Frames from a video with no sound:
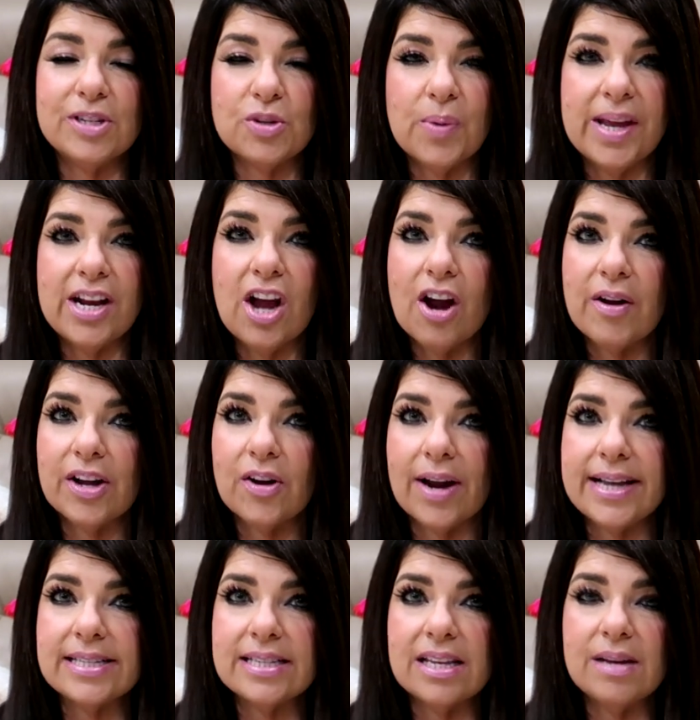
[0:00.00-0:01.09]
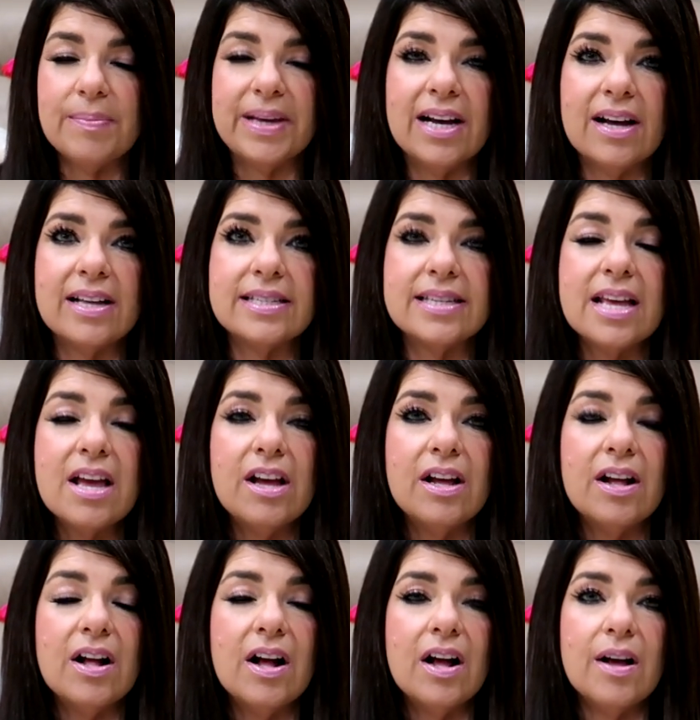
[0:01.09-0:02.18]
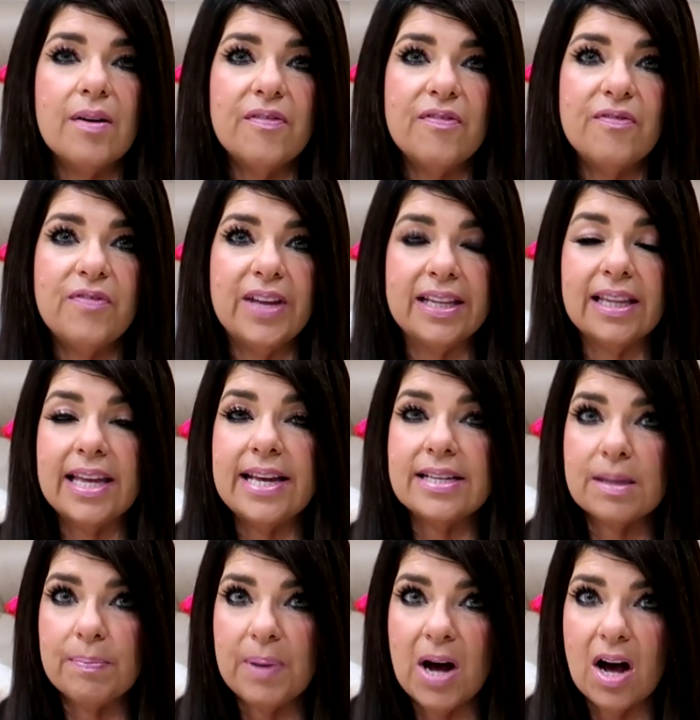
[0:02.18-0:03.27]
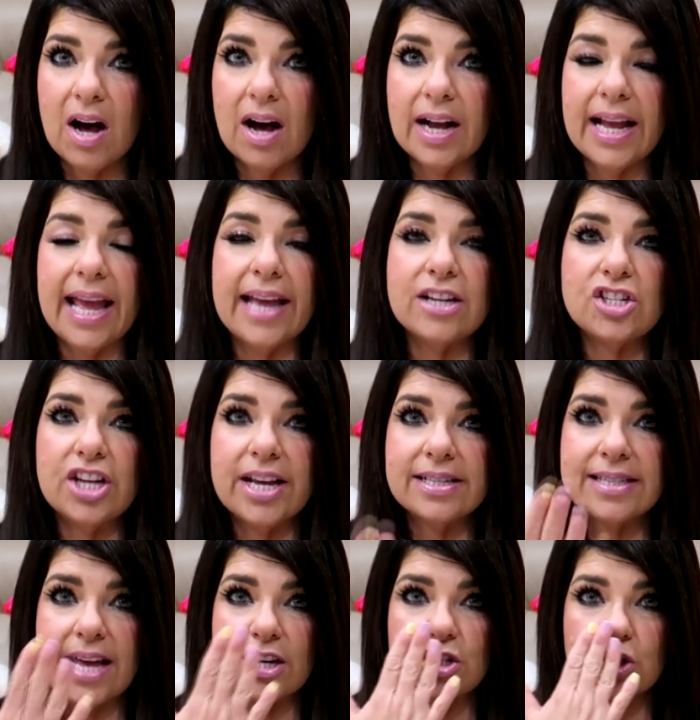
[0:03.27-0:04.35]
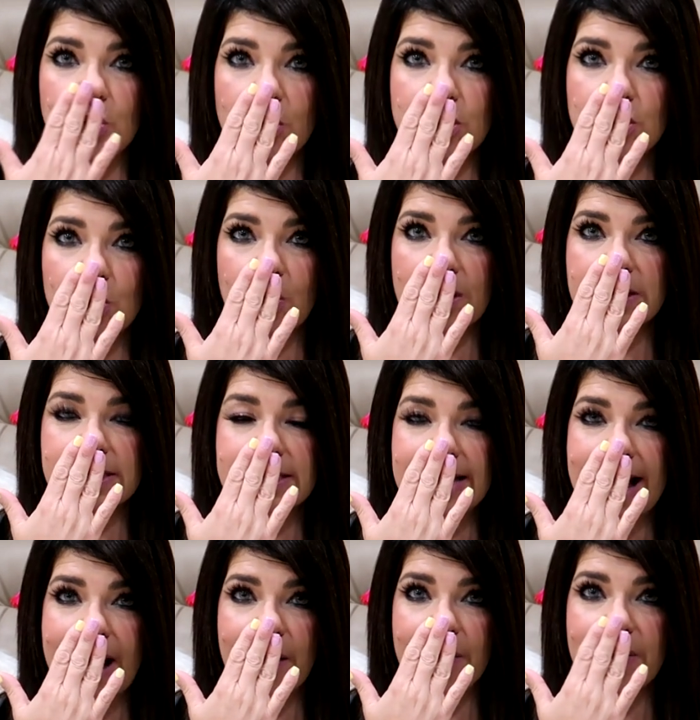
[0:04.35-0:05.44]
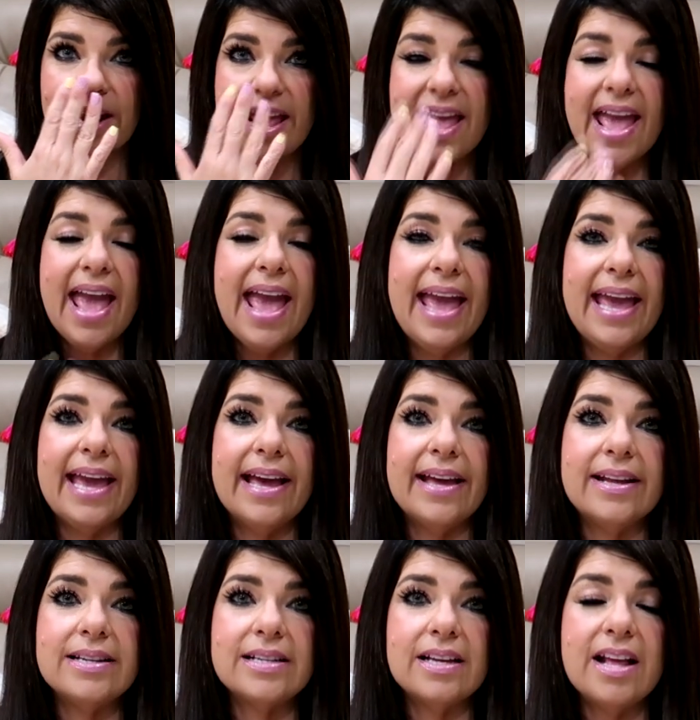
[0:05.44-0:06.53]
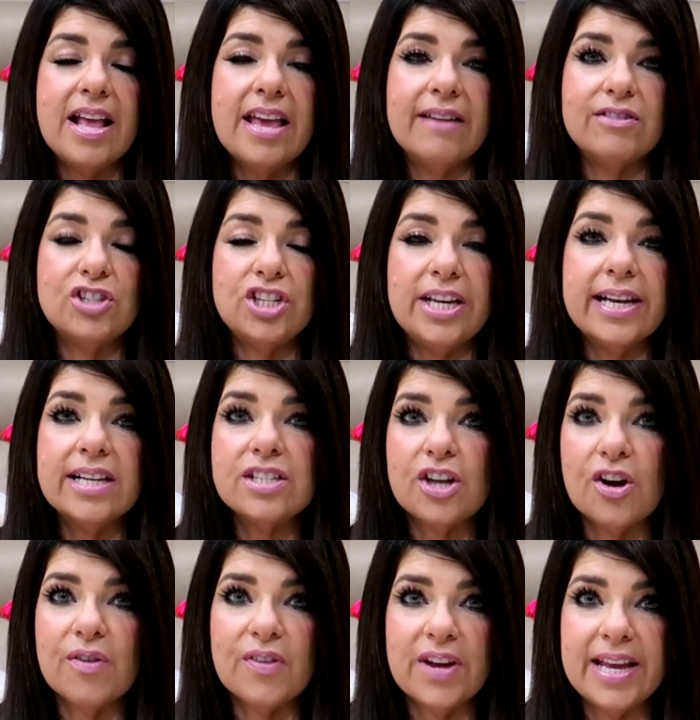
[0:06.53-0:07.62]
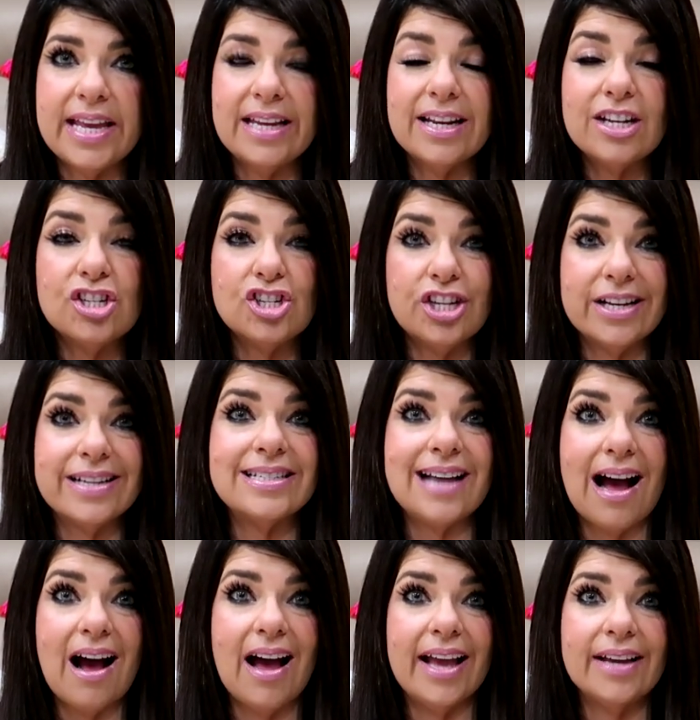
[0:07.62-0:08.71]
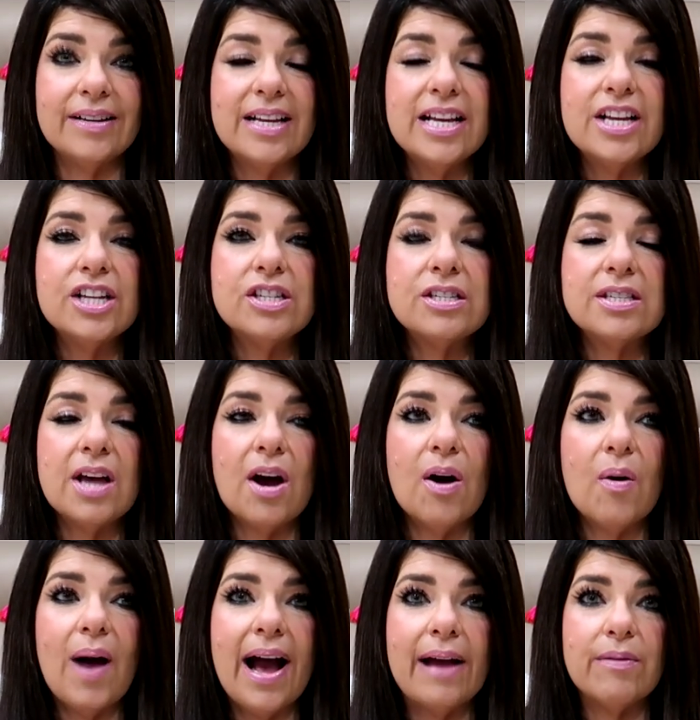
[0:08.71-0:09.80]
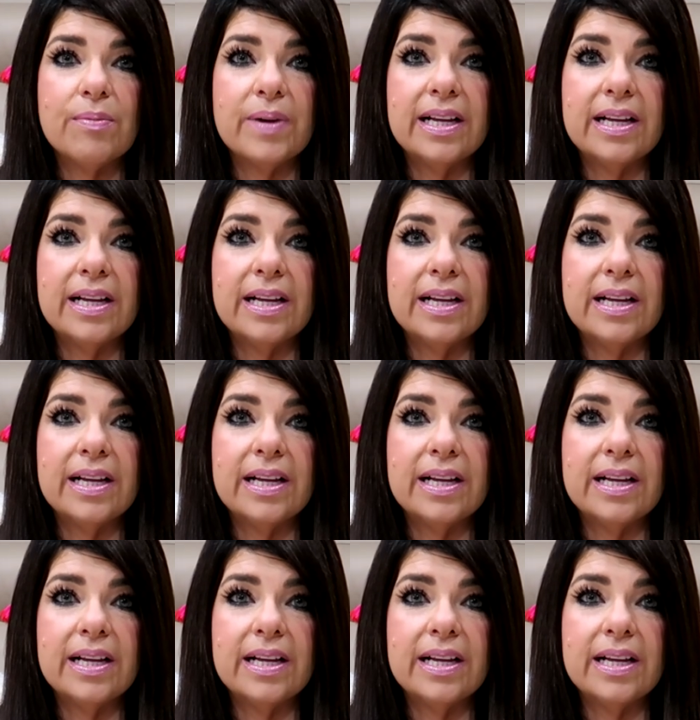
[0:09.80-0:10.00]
between her and Grayson because Finley is a pug and she has that short snout, and if she gets overheated, she could die. So I